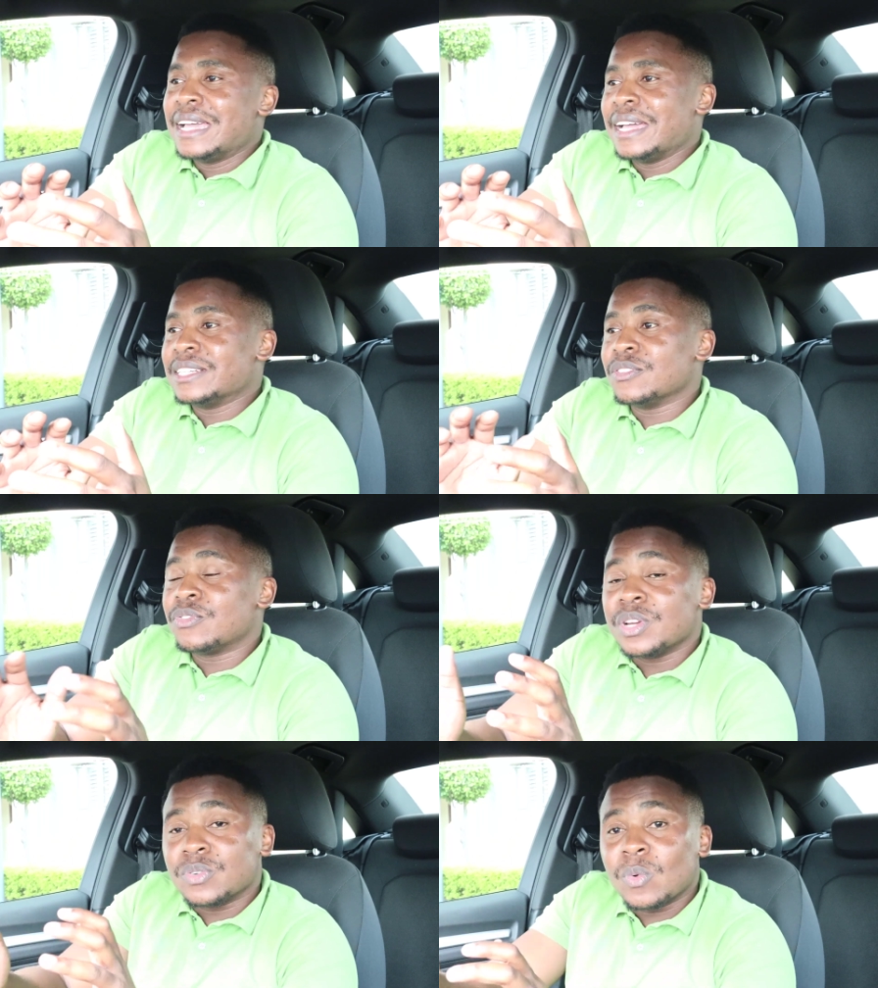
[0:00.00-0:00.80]
a
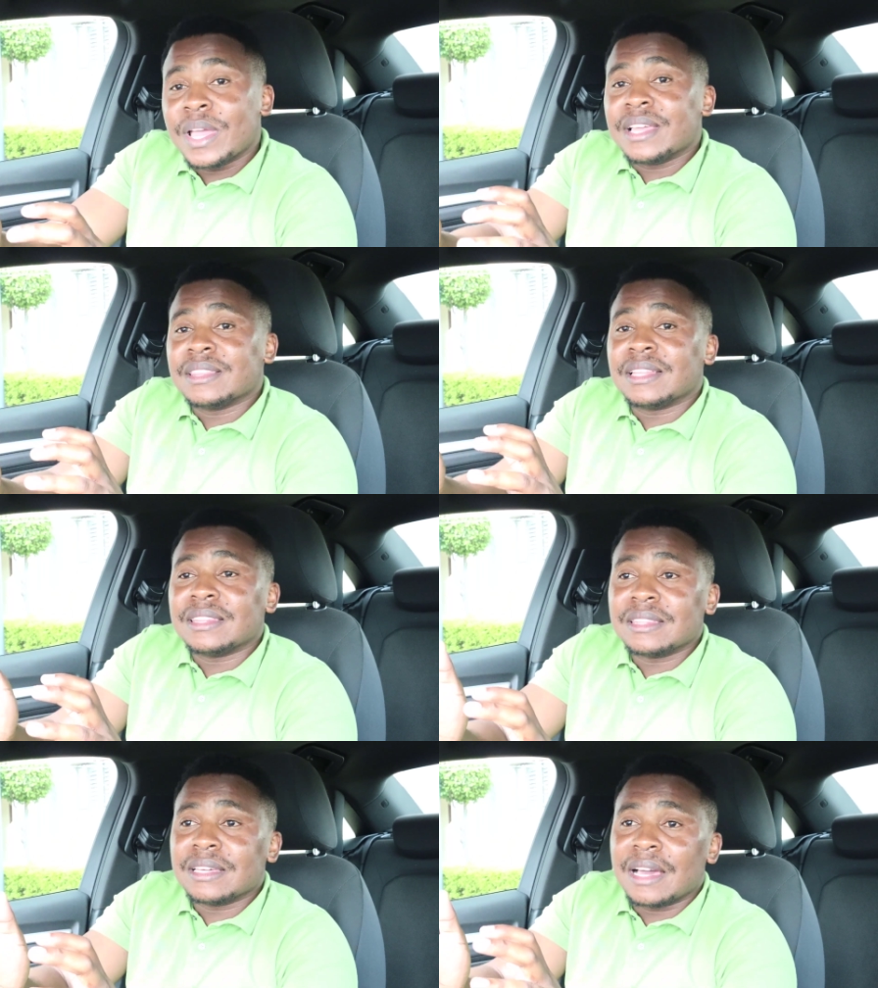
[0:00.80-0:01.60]
different way
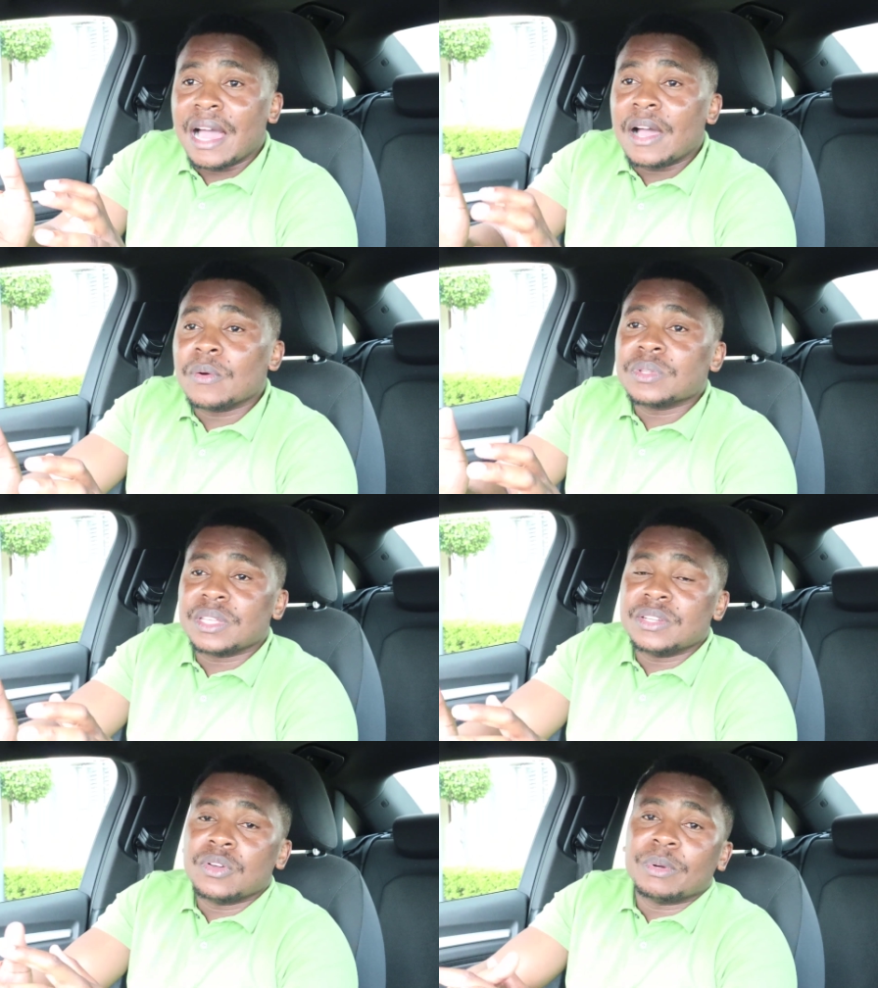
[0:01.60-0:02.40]
than how
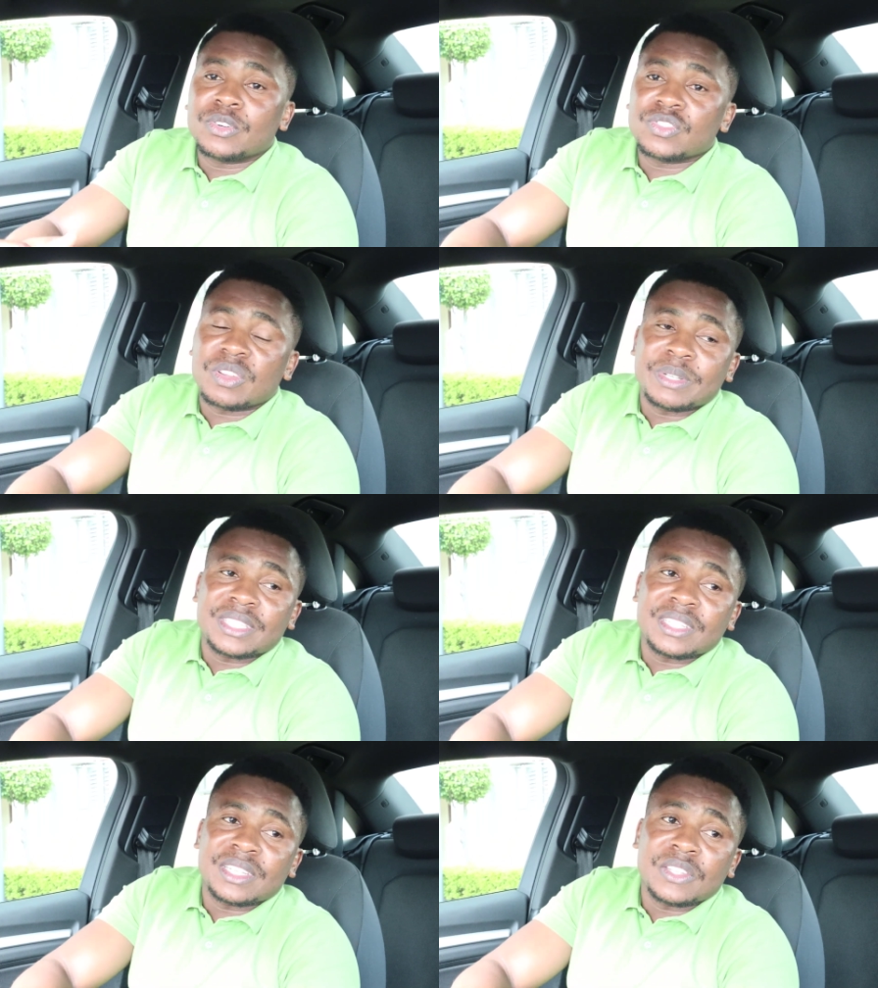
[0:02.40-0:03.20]
the NIO battery swapping
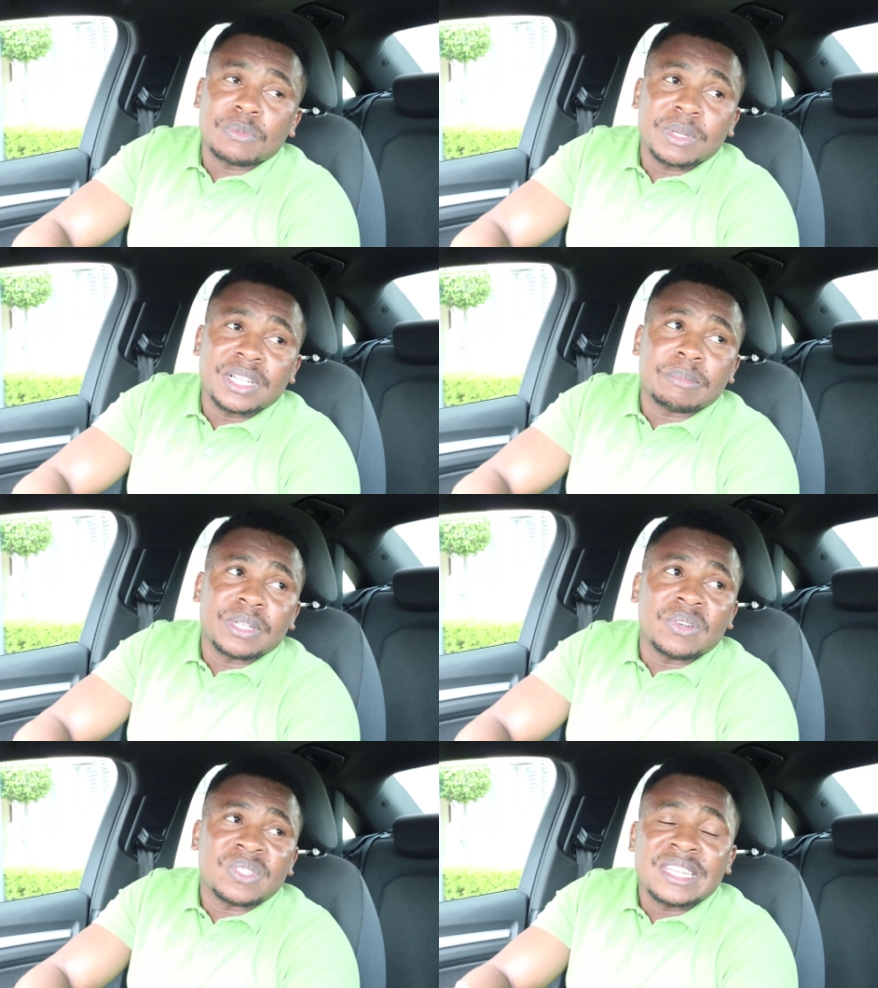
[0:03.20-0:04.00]
station is built
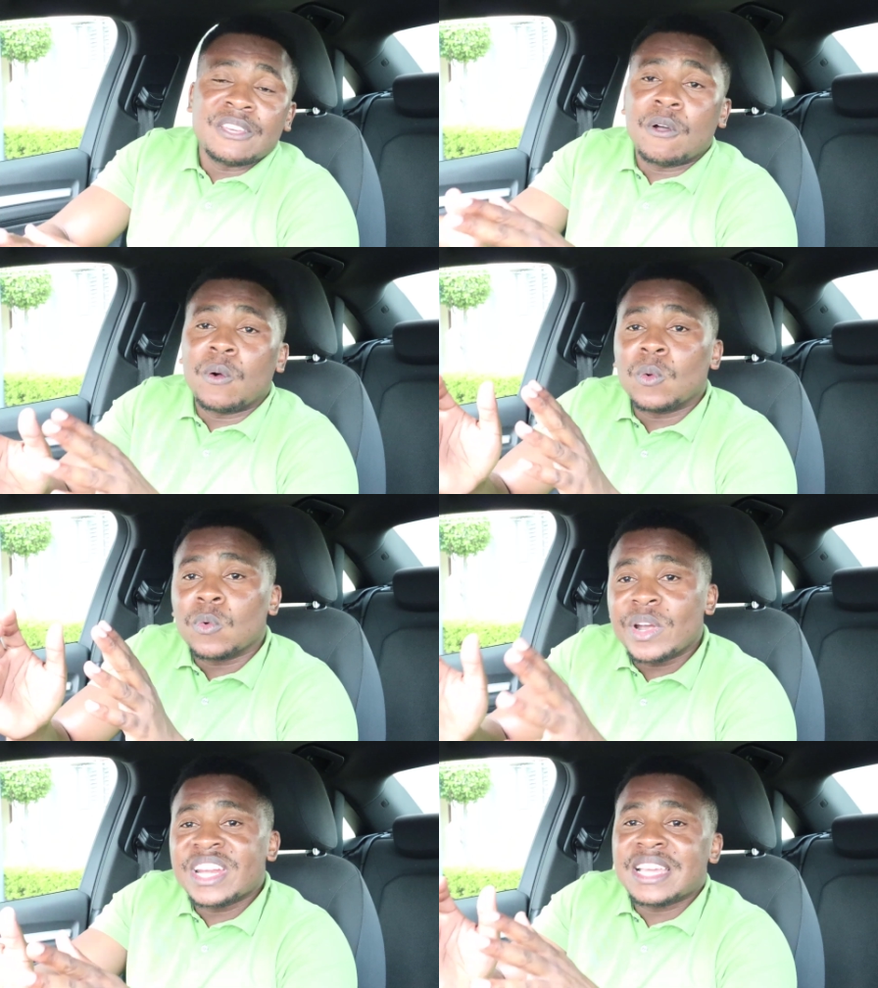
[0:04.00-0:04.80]
because NIO
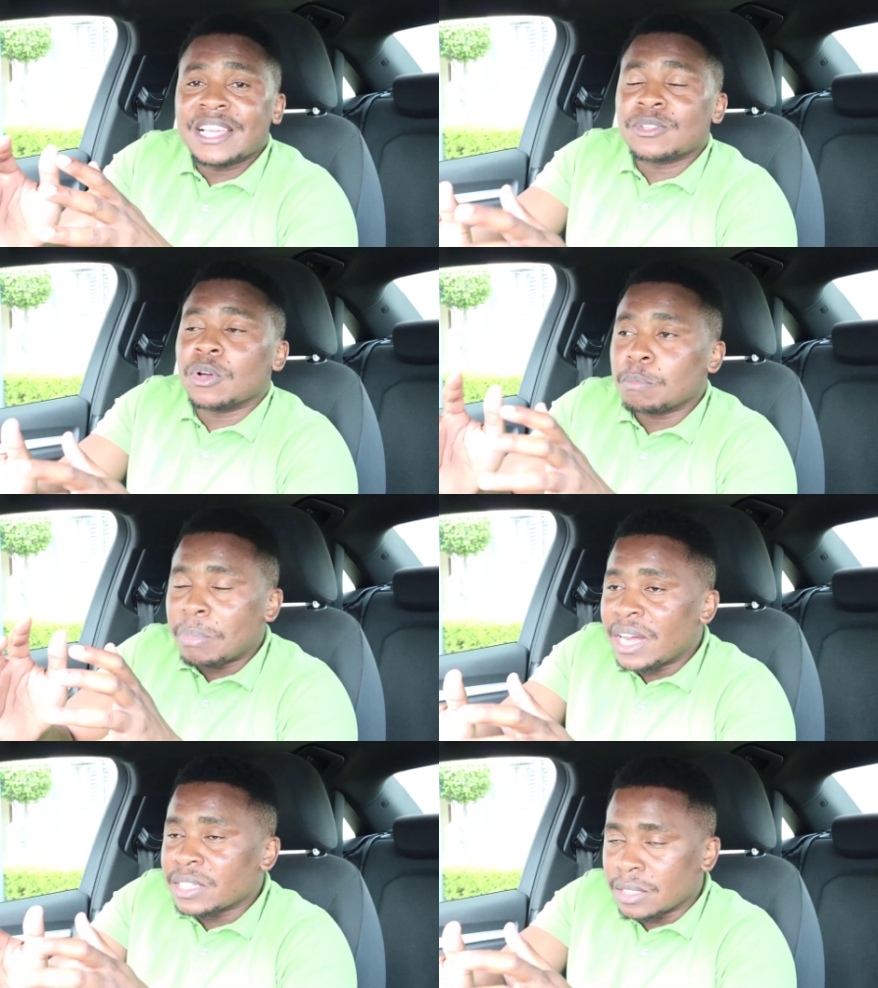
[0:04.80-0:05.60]
already has got
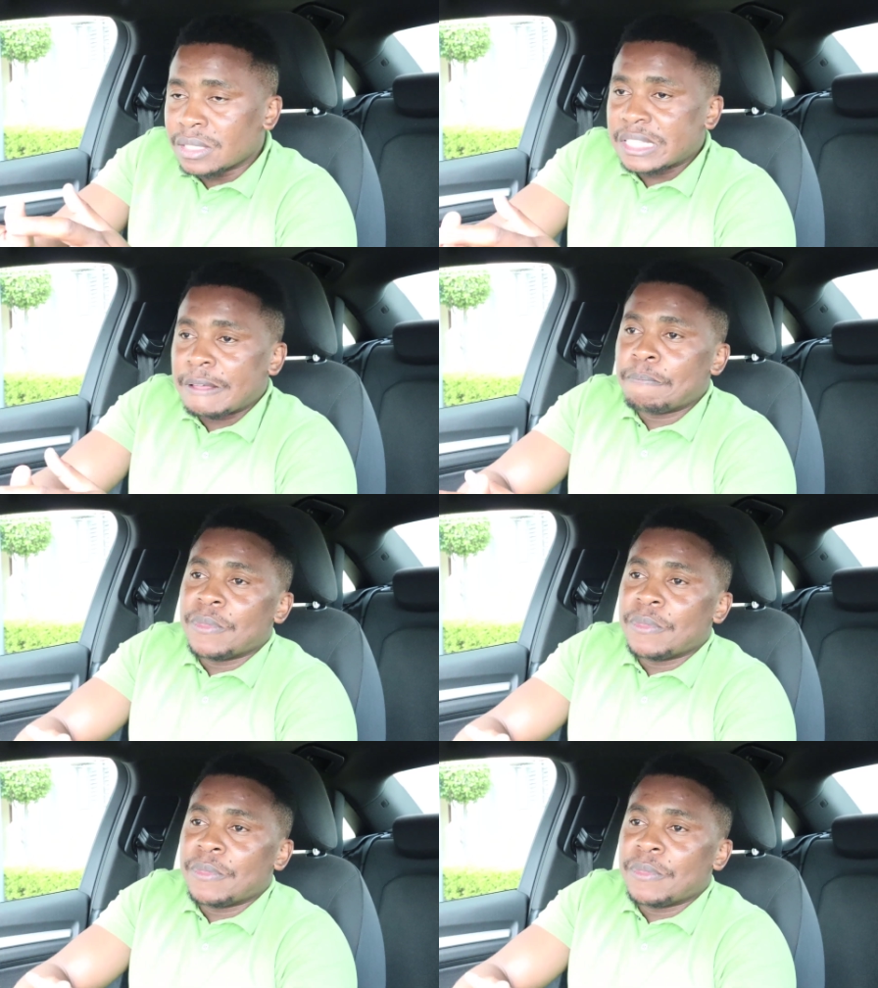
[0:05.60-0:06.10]
patents